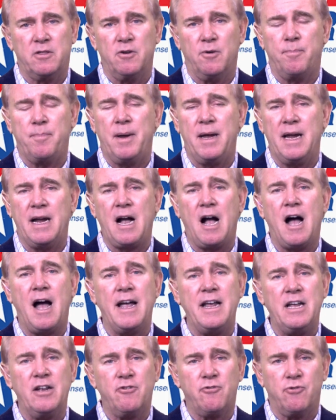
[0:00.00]
They're paying
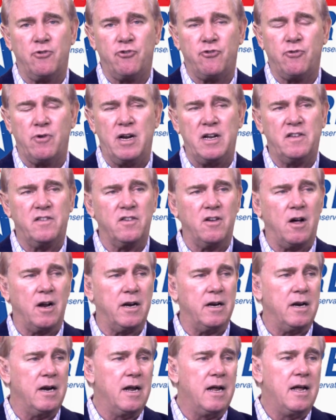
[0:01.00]
high interest rates on
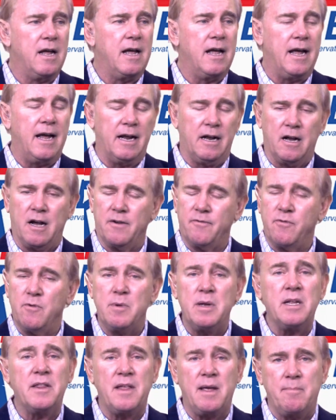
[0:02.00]
it. And God
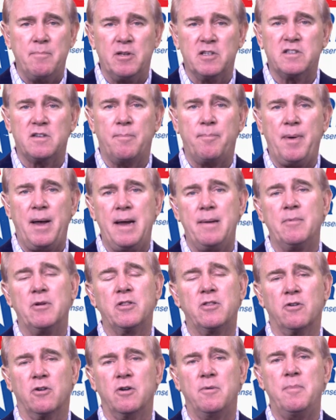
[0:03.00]
forbid they miss a payment,
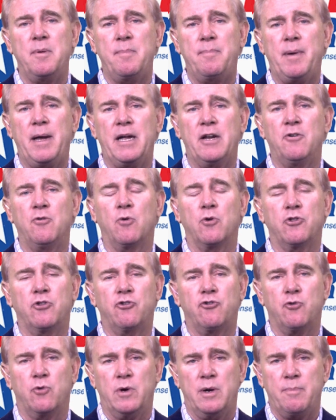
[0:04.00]
they're going to be paying north
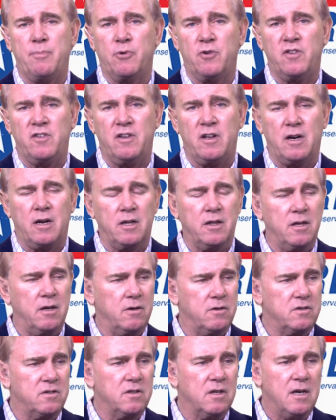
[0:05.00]
of 20% on
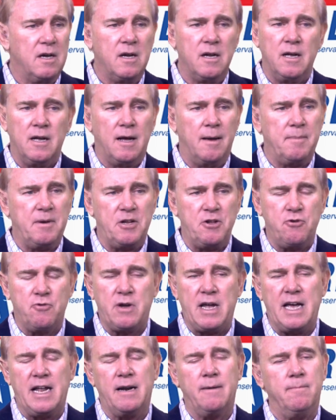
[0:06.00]
those. You
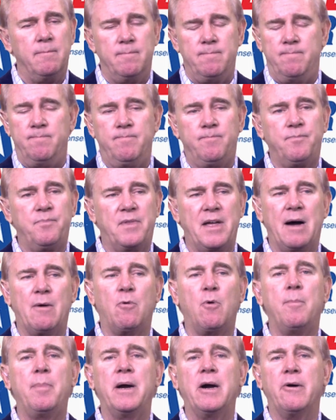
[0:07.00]
can't, that
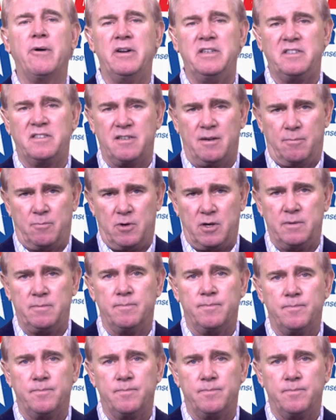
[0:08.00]
will bury someone.